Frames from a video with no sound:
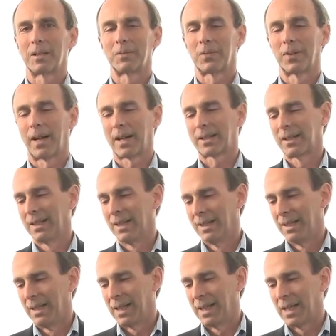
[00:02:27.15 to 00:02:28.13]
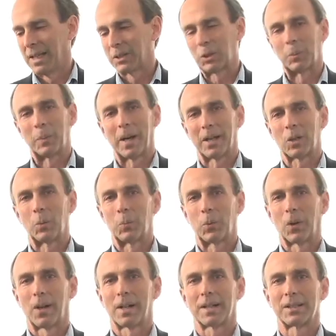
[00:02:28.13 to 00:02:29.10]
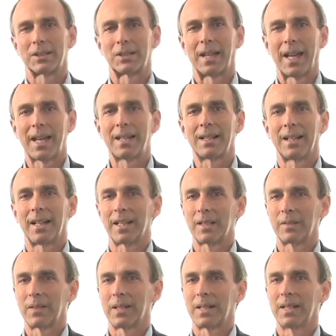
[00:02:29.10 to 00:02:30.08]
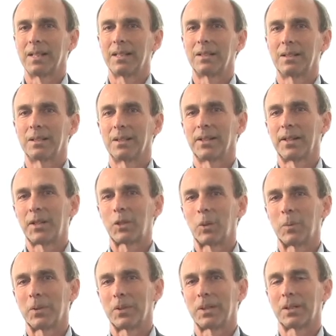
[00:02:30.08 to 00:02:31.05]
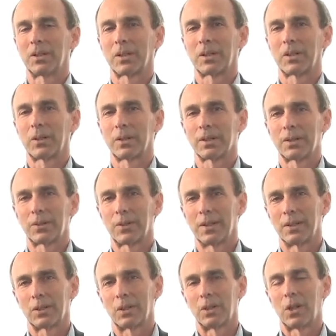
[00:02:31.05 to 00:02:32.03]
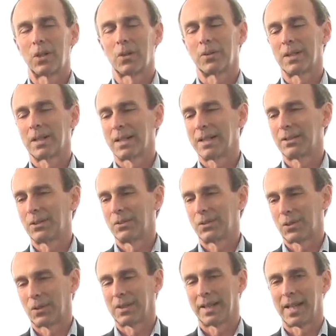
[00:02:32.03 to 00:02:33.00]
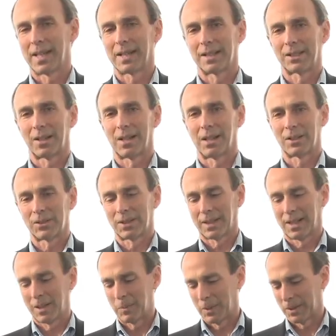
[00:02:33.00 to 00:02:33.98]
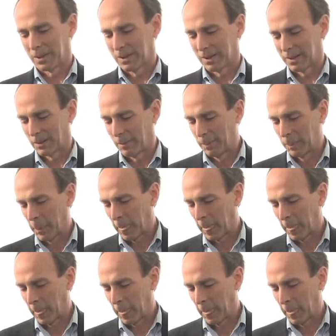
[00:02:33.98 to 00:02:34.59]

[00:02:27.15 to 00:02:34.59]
In fact, it's about the broadest gain line of any laser material that's, that's known, any, certainly any solid state material.